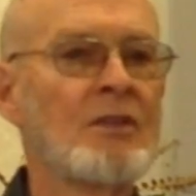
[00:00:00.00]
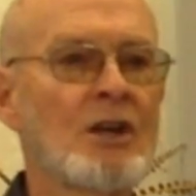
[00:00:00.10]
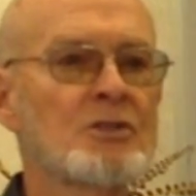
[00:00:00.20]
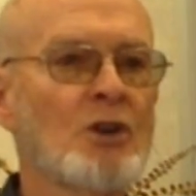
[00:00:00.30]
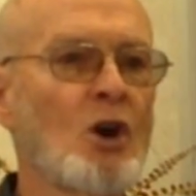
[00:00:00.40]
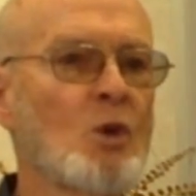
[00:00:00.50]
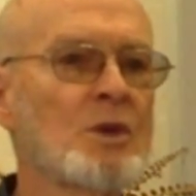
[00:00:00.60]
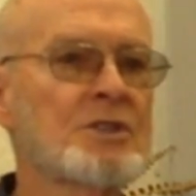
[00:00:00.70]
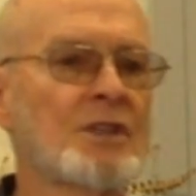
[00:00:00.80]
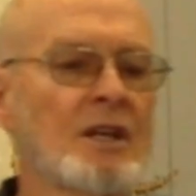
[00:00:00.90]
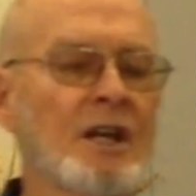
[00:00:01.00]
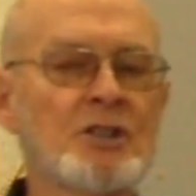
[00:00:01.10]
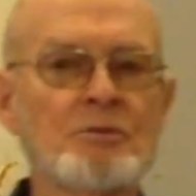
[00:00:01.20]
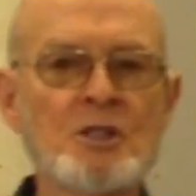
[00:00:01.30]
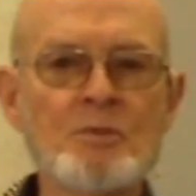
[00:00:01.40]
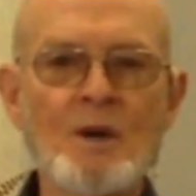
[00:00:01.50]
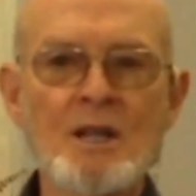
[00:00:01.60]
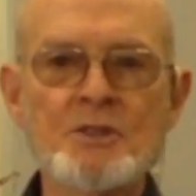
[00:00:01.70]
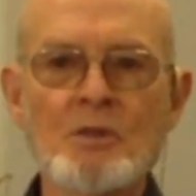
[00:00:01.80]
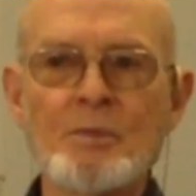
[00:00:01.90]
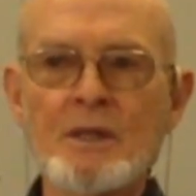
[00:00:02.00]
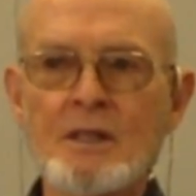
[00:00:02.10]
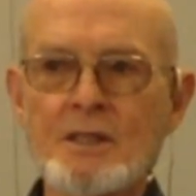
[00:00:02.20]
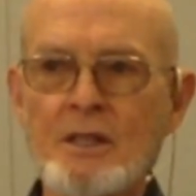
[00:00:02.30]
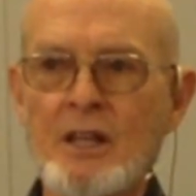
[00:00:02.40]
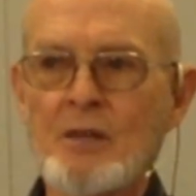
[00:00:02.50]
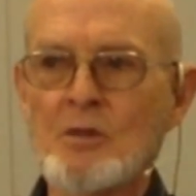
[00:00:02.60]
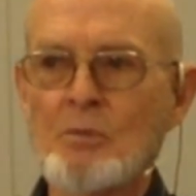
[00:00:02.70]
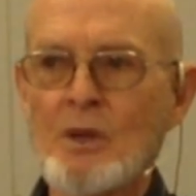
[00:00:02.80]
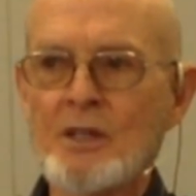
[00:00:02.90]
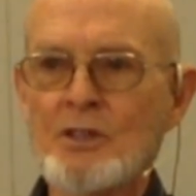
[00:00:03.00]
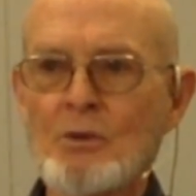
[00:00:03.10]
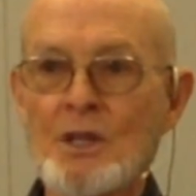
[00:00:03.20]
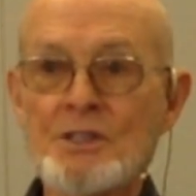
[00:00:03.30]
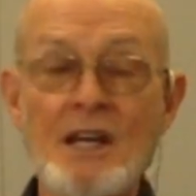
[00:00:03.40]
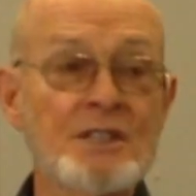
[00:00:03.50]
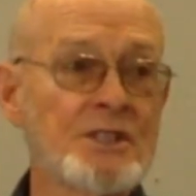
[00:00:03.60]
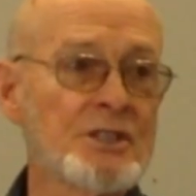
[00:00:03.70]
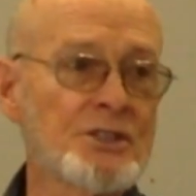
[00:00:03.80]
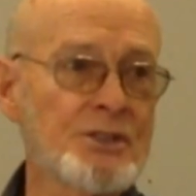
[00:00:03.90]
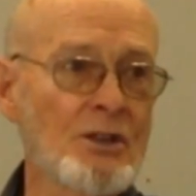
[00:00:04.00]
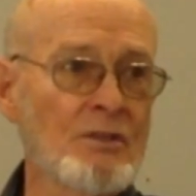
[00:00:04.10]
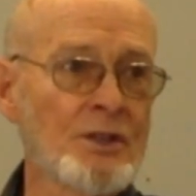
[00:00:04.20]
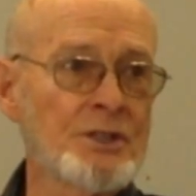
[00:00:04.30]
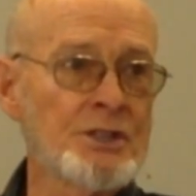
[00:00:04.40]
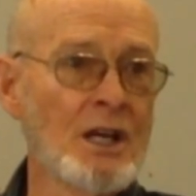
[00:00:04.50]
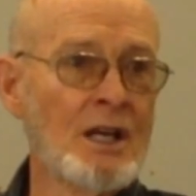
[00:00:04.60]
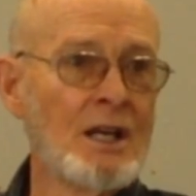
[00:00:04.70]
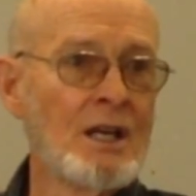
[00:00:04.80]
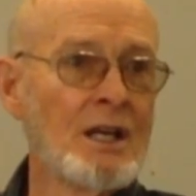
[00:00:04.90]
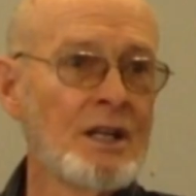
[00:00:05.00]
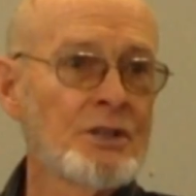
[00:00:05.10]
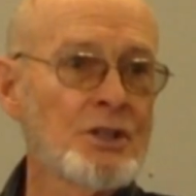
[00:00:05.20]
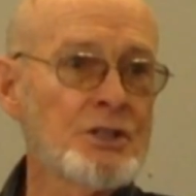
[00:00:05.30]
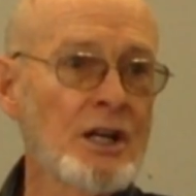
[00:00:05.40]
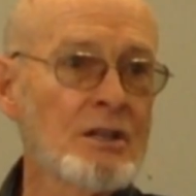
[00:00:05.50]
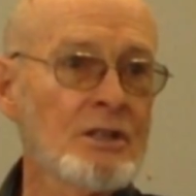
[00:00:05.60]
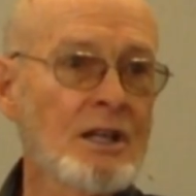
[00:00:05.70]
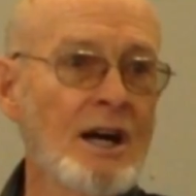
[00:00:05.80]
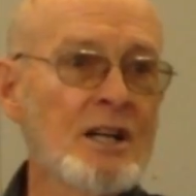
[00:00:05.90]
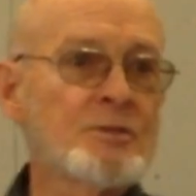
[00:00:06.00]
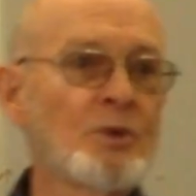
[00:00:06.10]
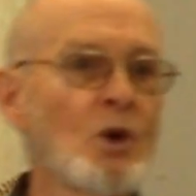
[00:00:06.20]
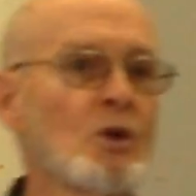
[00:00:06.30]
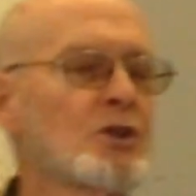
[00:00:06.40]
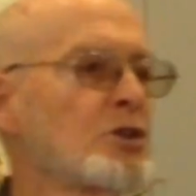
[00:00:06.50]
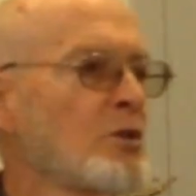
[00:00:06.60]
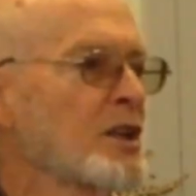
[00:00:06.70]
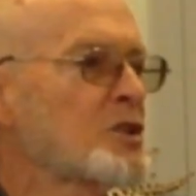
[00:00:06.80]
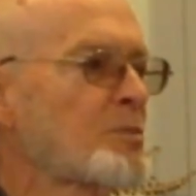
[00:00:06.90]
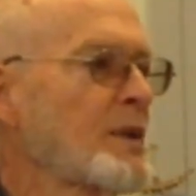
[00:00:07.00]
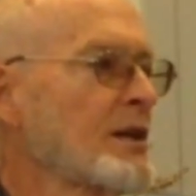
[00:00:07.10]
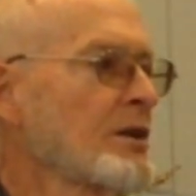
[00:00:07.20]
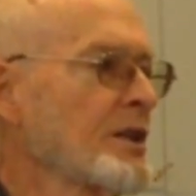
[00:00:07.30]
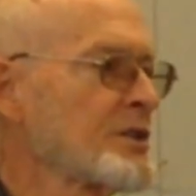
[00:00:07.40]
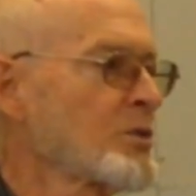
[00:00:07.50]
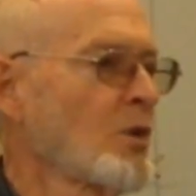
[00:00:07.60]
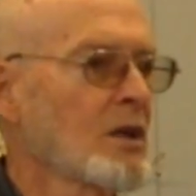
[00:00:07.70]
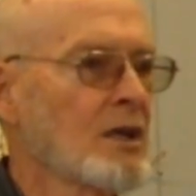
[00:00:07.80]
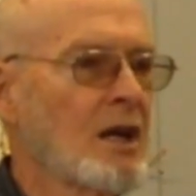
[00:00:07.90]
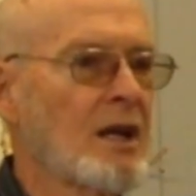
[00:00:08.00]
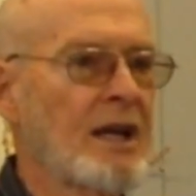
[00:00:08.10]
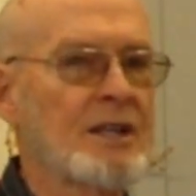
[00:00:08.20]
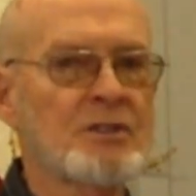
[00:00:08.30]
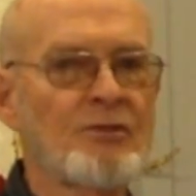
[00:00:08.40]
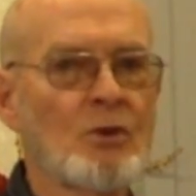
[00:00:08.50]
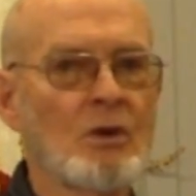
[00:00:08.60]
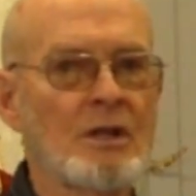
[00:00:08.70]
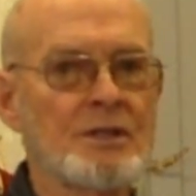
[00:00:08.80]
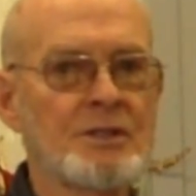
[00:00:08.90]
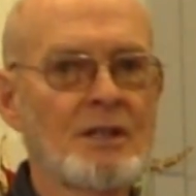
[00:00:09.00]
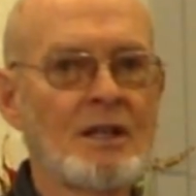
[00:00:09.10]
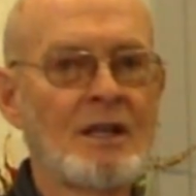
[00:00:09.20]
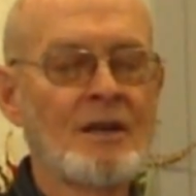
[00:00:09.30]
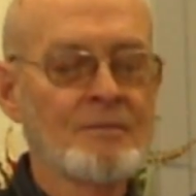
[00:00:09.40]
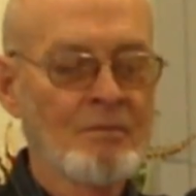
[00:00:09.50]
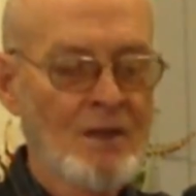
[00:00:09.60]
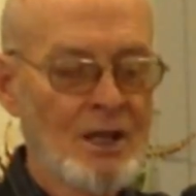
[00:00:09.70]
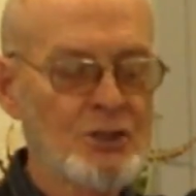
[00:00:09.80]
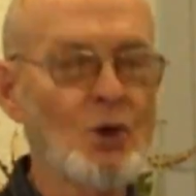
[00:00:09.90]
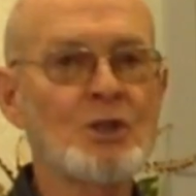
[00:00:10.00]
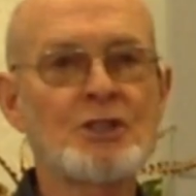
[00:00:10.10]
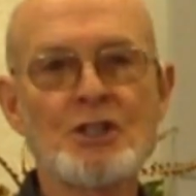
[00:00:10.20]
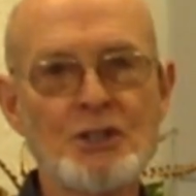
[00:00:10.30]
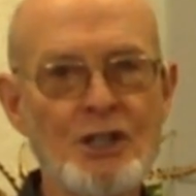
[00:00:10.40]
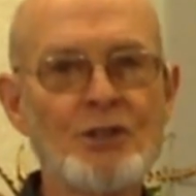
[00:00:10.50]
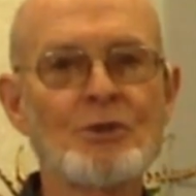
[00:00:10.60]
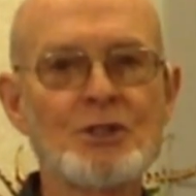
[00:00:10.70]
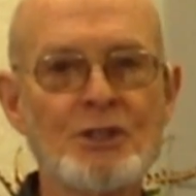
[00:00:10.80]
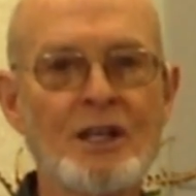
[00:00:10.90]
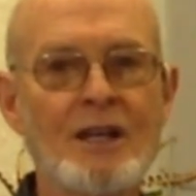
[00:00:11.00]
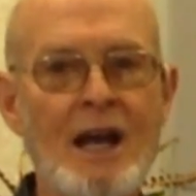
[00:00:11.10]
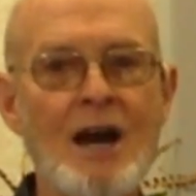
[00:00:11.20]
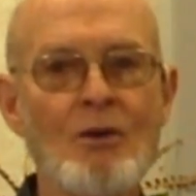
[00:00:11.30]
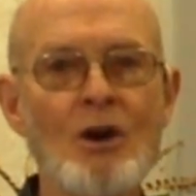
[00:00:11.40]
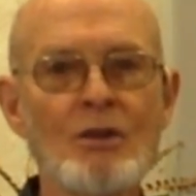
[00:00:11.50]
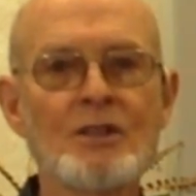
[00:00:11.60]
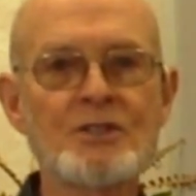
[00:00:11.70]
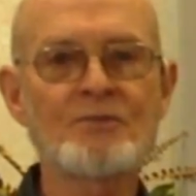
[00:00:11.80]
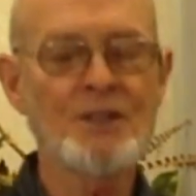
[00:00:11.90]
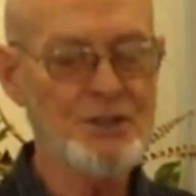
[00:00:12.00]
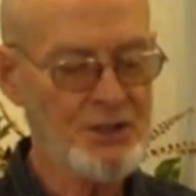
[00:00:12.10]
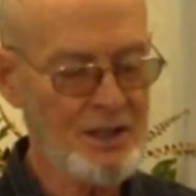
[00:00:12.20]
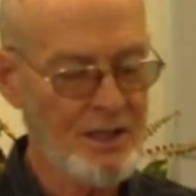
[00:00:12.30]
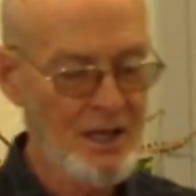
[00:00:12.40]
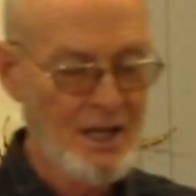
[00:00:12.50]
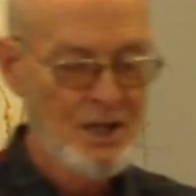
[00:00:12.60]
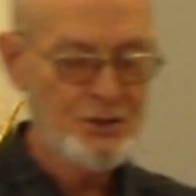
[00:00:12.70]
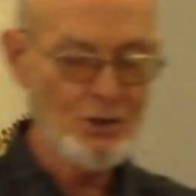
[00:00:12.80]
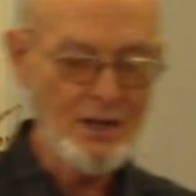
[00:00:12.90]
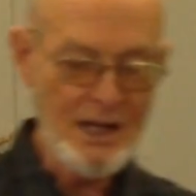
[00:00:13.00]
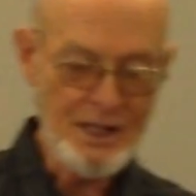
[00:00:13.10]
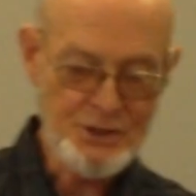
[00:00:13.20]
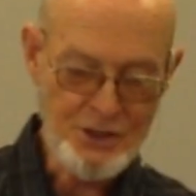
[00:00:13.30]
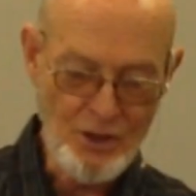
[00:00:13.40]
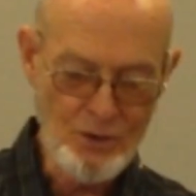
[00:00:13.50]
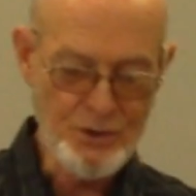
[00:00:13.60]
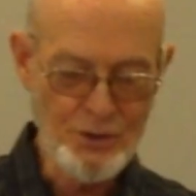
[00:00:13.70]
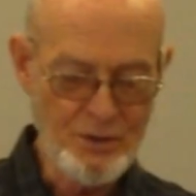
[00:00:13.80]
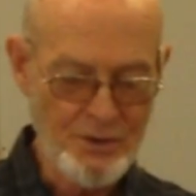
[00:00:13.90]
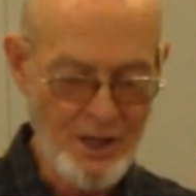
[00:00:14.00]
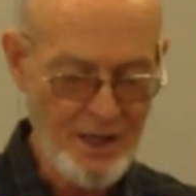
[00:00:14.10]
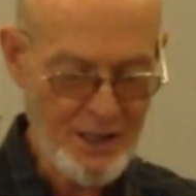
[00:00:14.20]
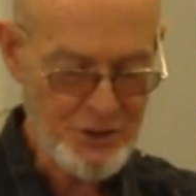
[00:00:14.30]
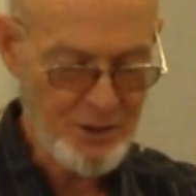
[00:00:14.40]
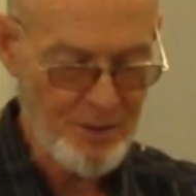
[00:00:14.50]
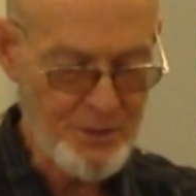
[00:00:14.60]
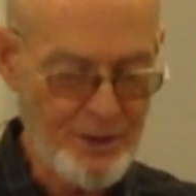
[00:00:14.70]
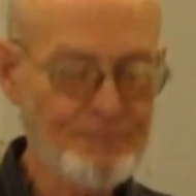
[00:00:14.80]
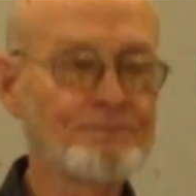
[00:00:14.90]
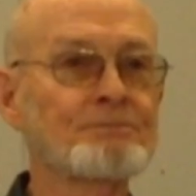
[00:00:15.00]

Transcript: There's always the next responsibility that He will bring to us as His servants to share the gospel or to experience what God has for us. So it's just interesting how all this fits in. So now let's go to the next scripture.